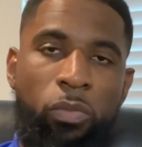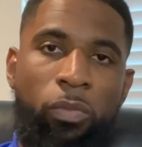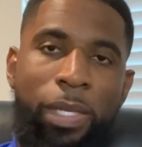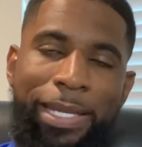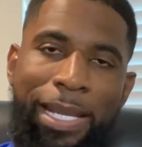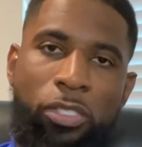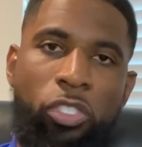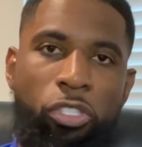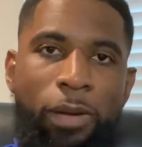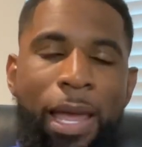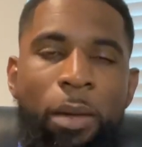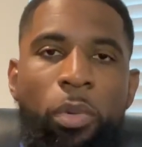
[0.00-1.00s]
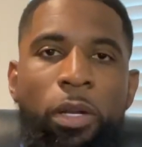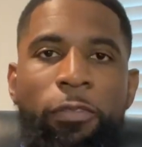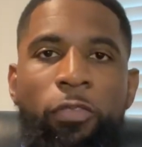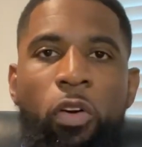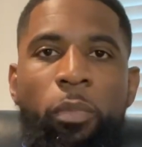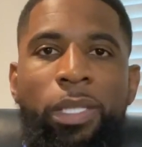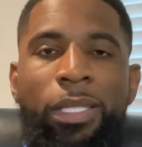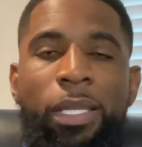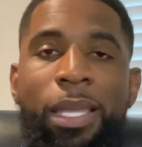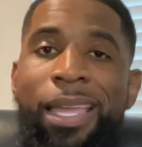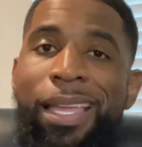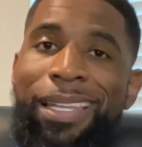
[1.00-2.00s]
hit that subscribe button for me
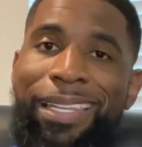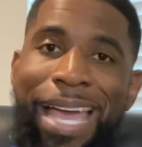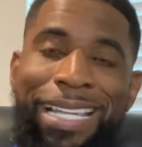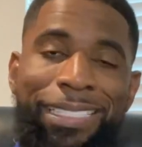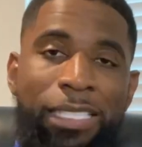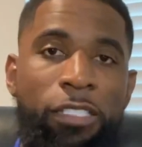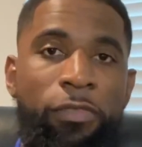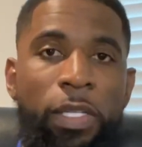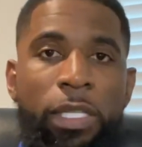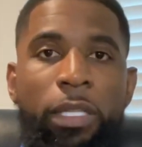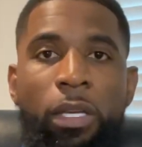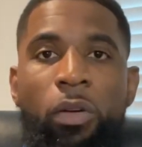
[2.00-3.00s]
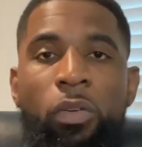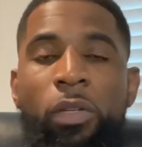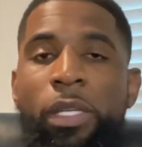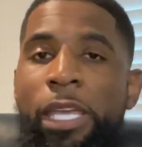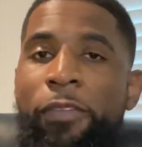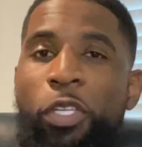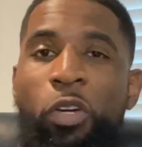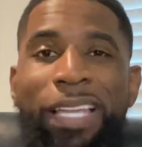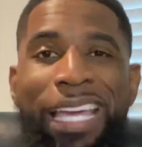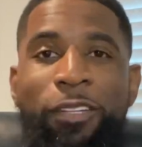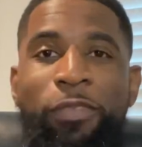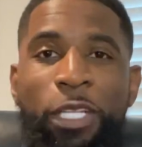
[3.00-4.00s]
like this video. If you don't
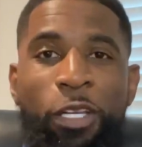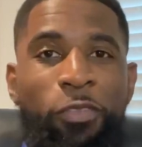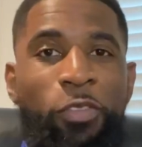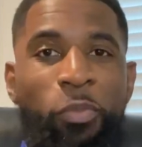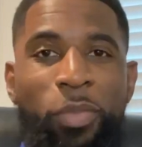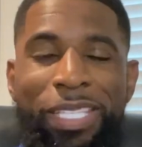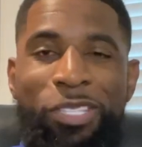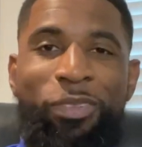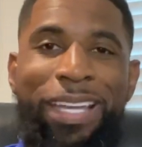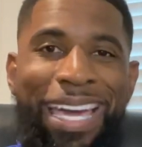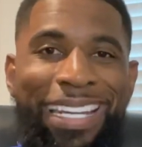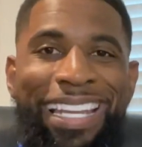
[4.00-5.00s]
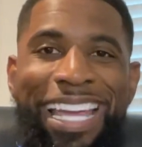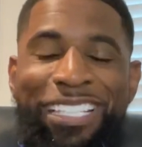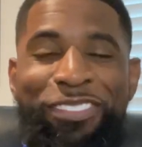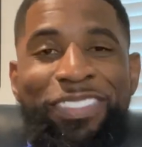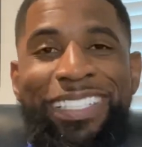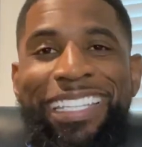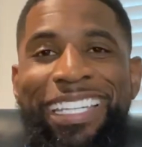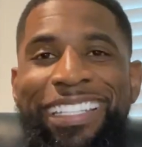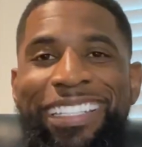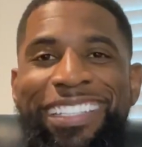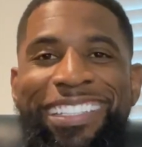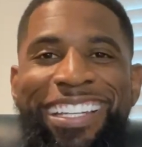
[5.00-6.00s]
like the video for me, you gotta like it for
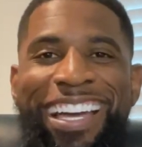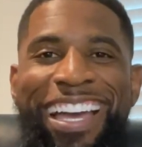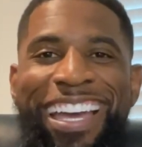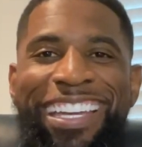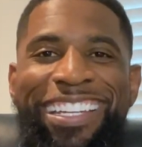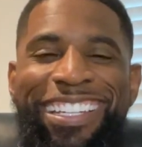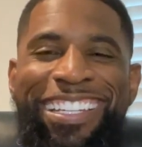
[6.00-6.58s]
Nikki, all right?